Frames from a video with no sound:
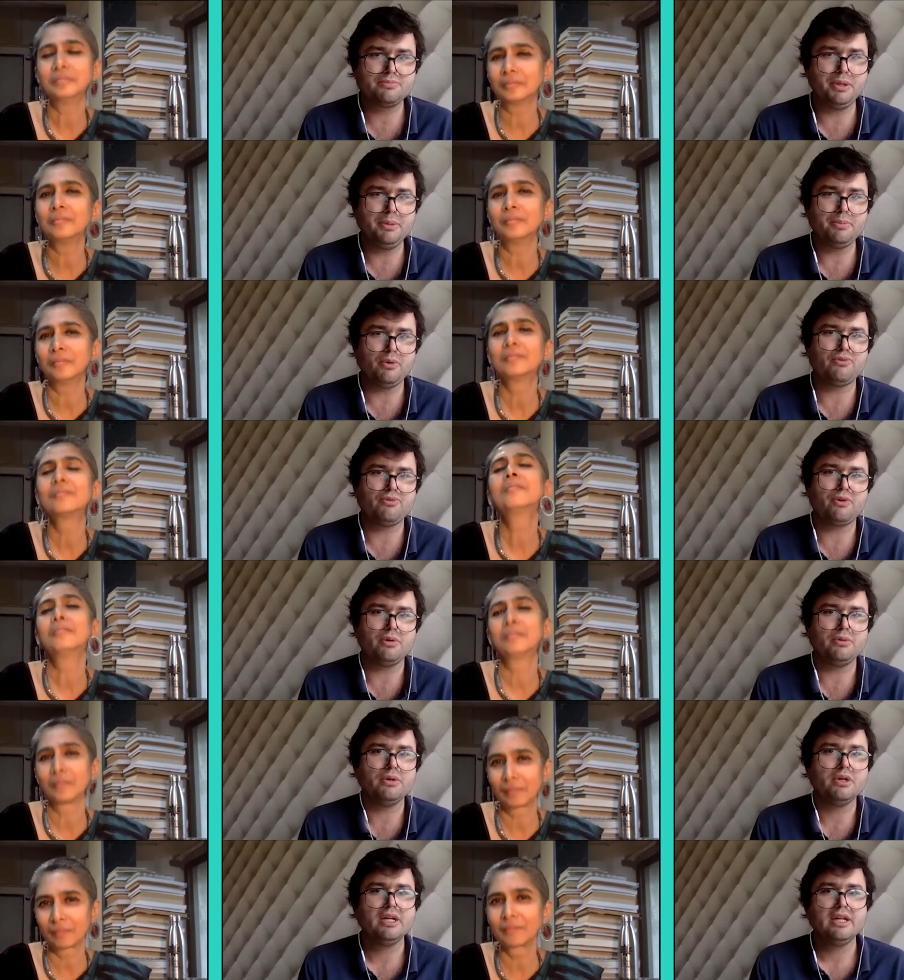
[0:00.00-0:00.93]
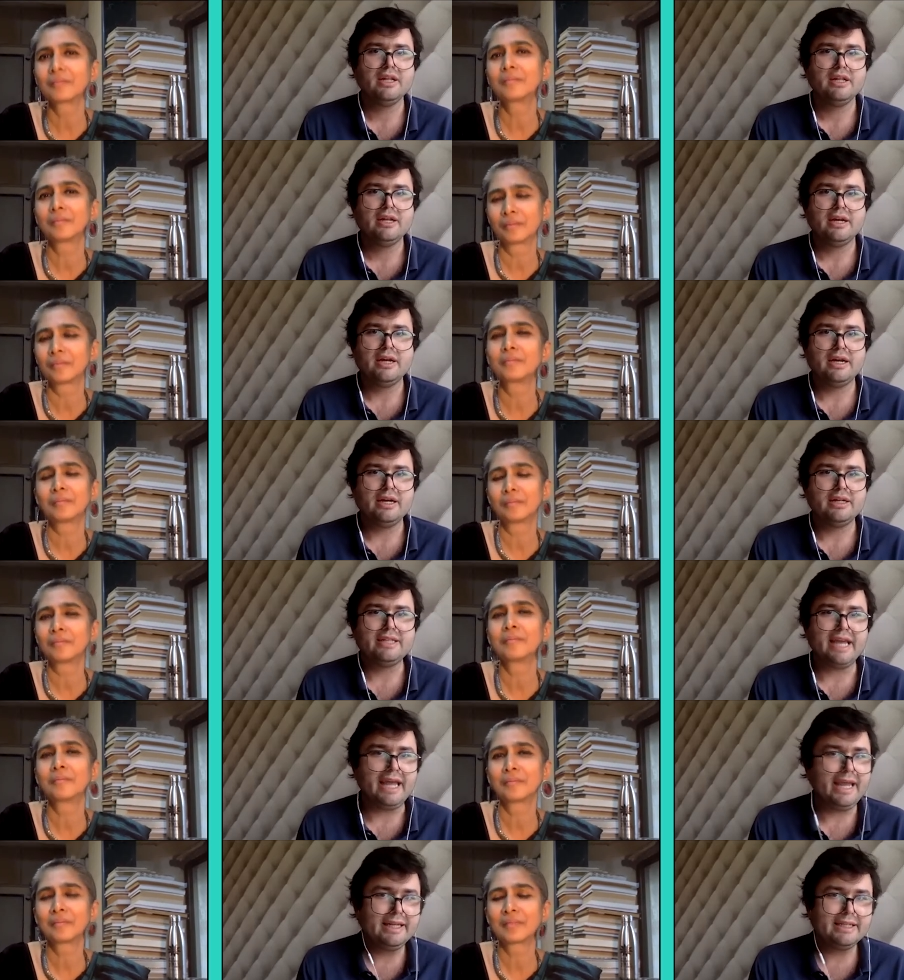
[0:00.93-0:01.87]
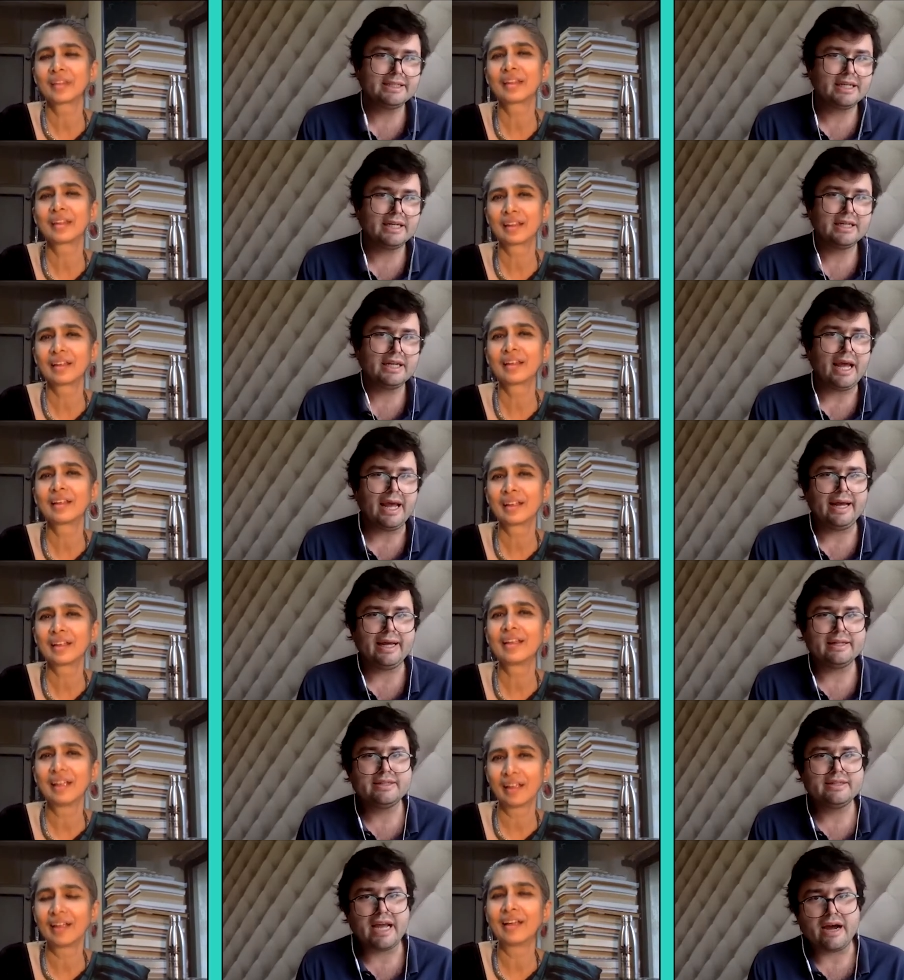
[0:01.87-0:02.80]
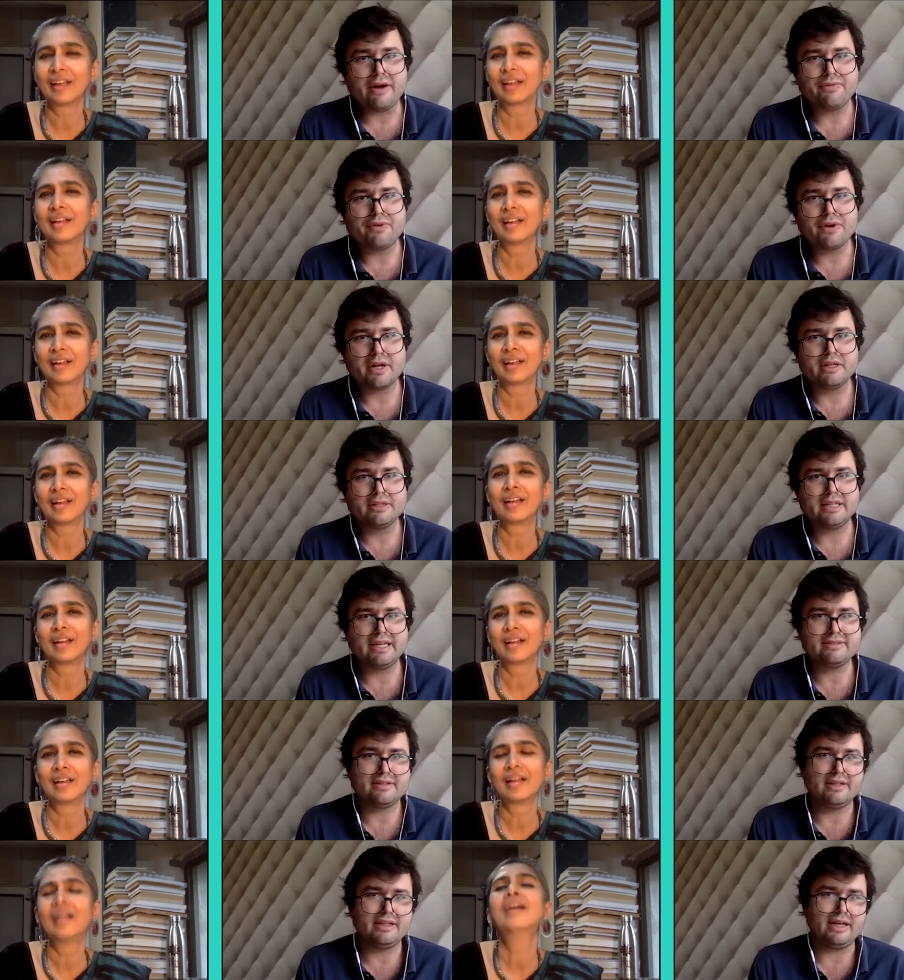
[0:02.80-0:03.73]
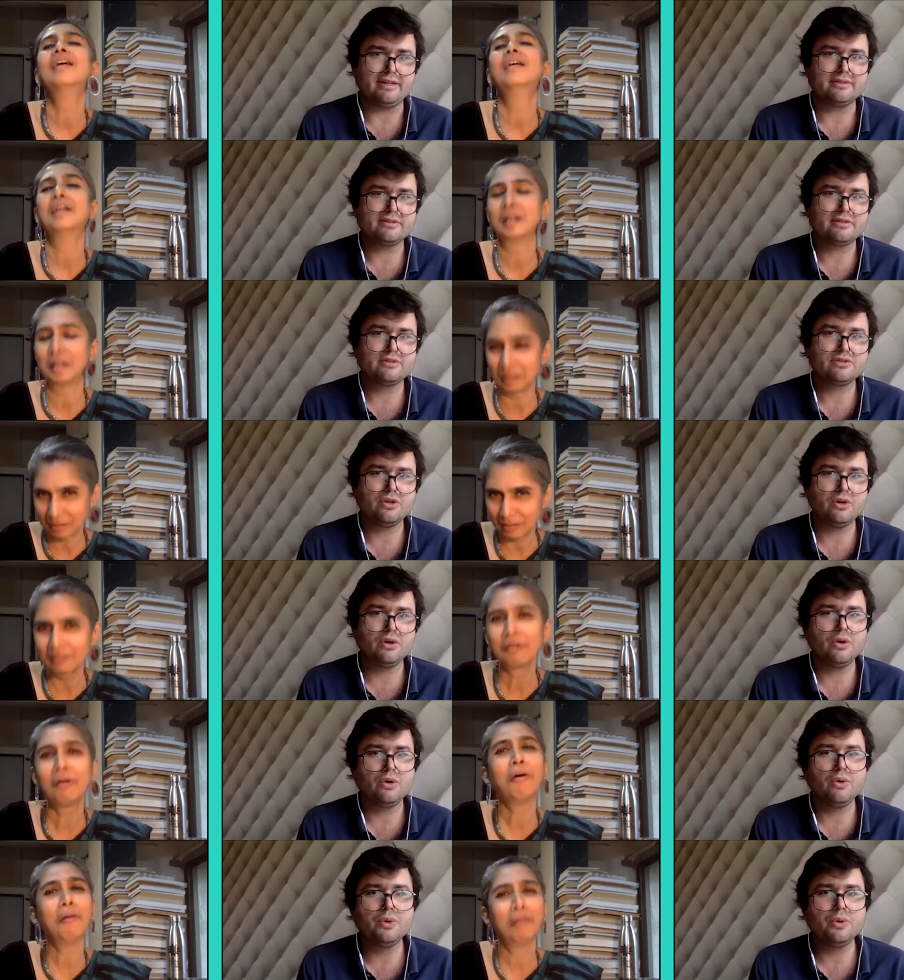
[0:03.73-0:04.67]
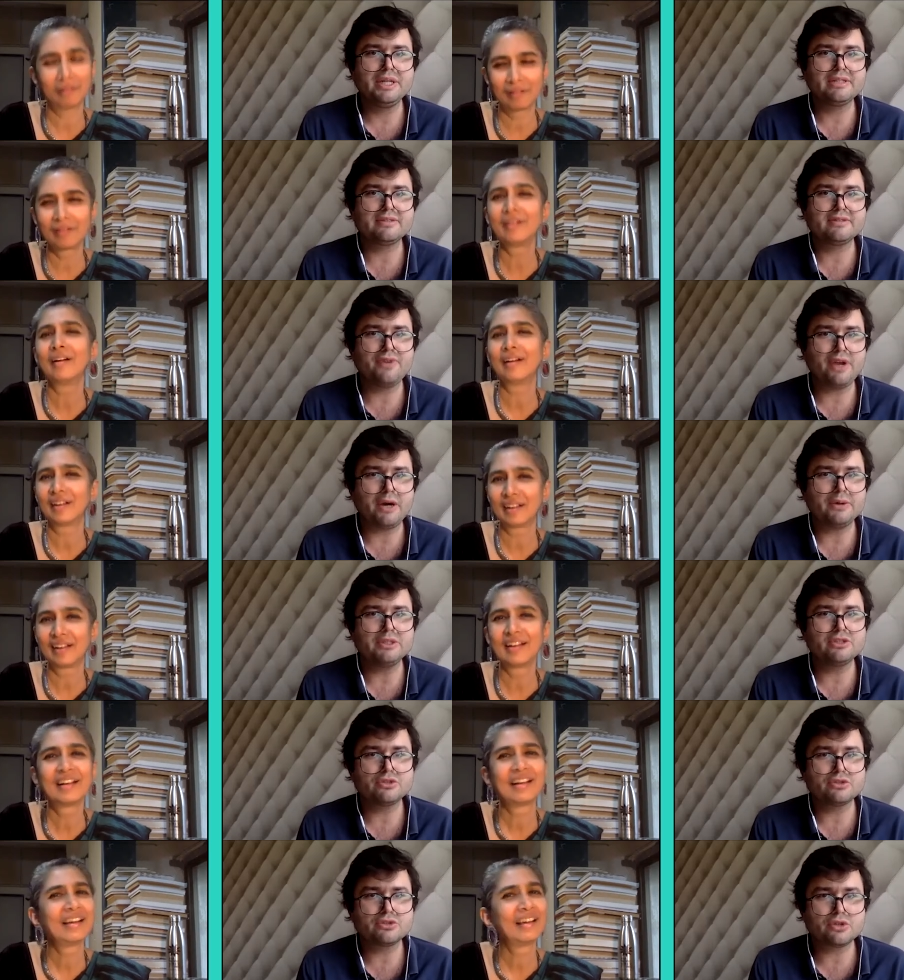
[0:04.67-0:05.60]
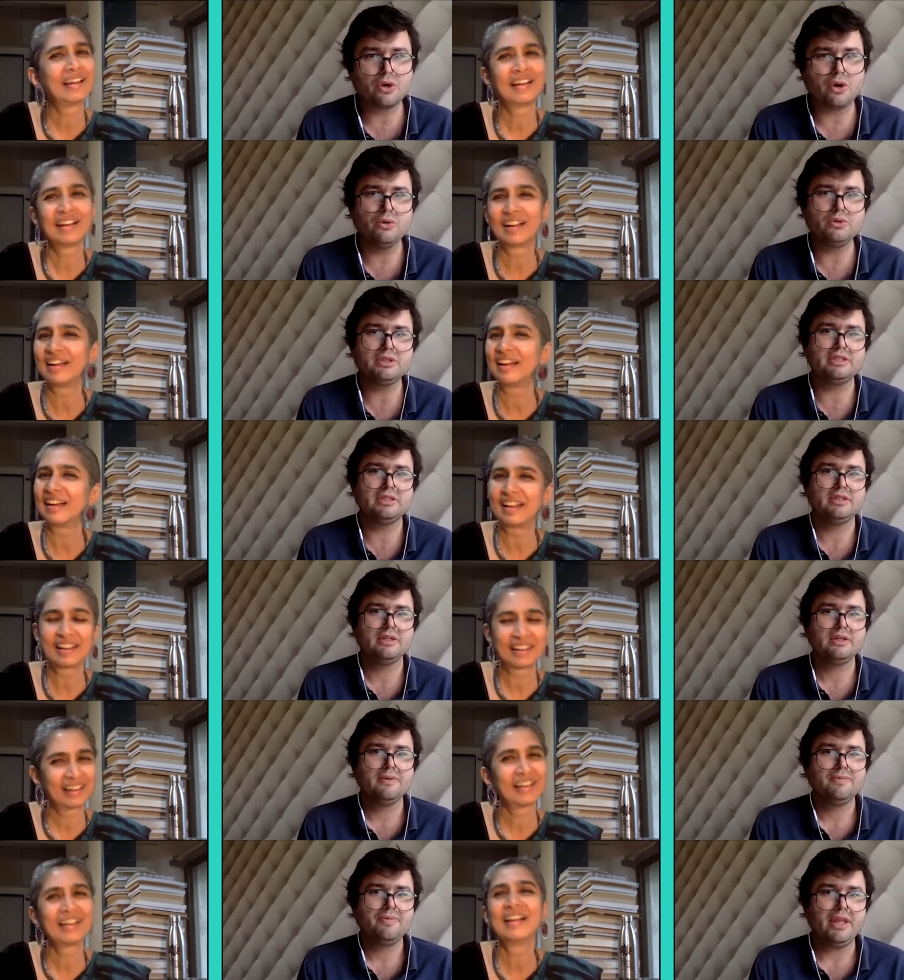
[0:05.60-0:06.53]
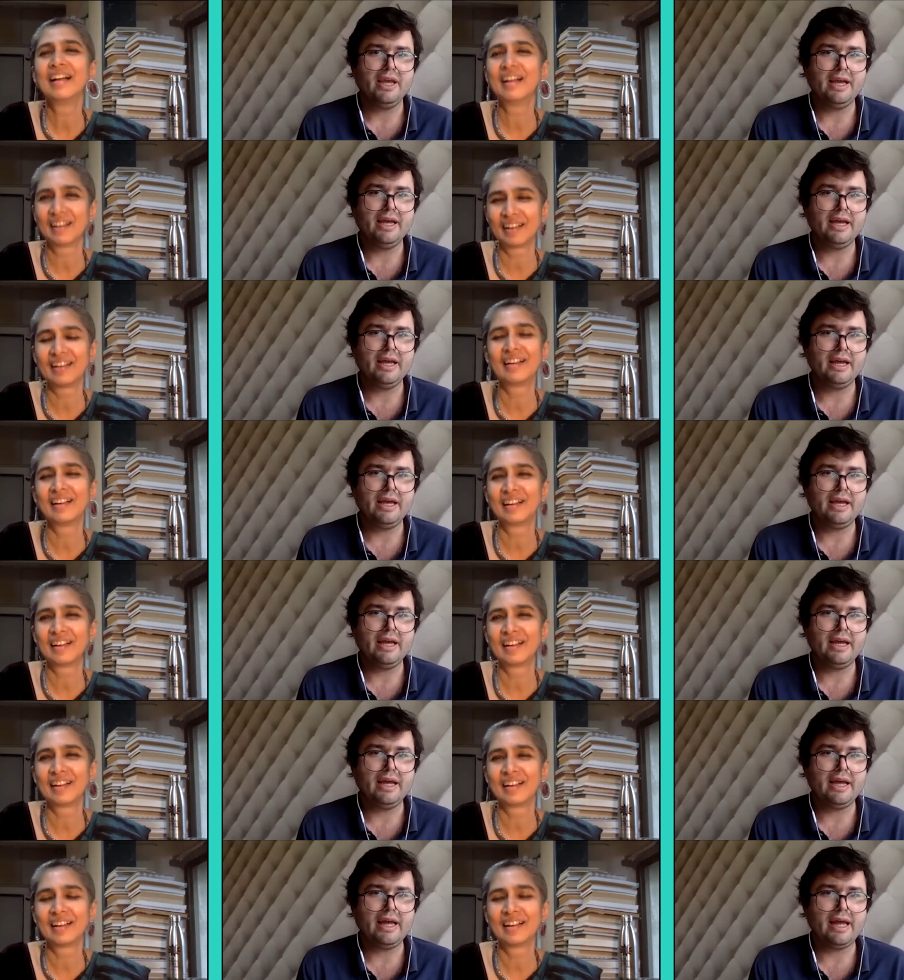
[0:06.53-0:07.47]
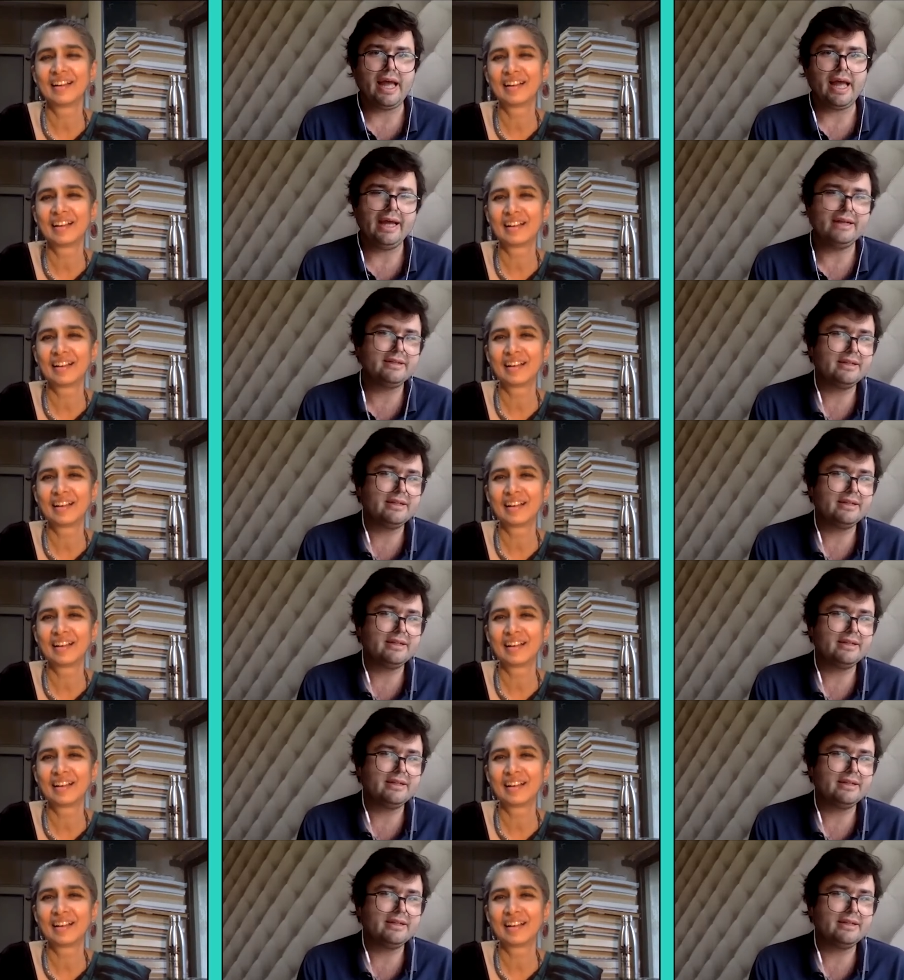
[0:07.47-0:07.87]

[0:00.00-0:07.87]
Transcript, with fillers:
Speaker 1: people from uh, the Indian and the African descendants. So it's very strong uh, and